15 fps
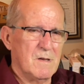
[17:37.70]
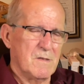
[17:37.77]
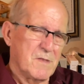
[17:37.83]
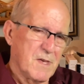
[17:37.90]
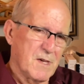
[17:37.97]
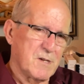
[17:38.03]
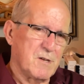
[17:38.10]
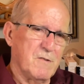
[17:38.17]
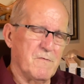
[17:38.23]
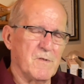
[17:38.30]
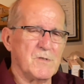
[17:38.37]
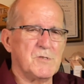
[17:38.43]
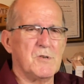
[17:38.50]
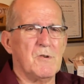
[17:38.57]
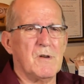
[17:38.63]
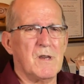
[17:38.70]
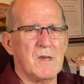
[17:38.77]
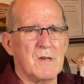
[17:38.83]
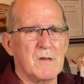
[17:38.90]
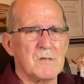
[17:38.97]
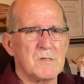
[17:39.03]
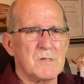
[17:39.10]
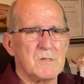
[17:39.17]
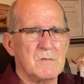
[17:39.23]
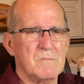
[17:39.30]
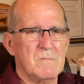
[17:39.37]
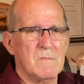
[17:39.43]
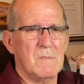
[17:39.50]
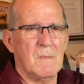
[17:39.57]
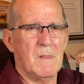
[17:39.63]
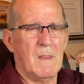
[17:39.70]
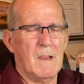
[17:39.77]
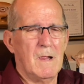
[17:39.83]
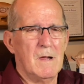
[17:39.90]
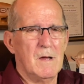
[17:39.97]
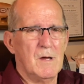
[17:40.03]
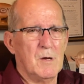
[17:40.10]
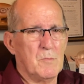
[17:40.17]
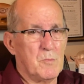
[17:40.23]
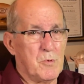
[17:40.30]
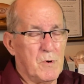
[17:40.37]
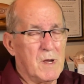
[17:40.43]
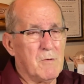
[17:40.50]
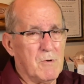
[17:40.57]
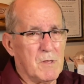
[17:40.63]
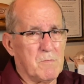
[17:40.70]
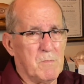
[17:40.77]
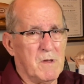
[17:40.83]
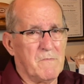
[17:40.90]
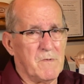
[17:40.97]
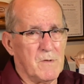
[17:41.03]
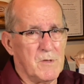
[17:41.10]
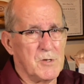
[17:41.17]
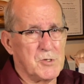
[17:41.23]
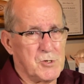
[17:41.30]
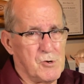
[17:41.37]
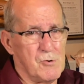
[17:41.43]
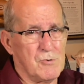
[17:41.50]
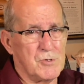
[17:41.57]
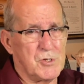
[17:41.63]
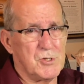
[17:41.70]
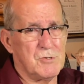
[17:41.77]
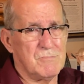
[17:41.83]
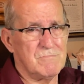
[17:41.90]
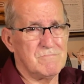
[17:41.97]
Thank you for joining us. Pray with me for the church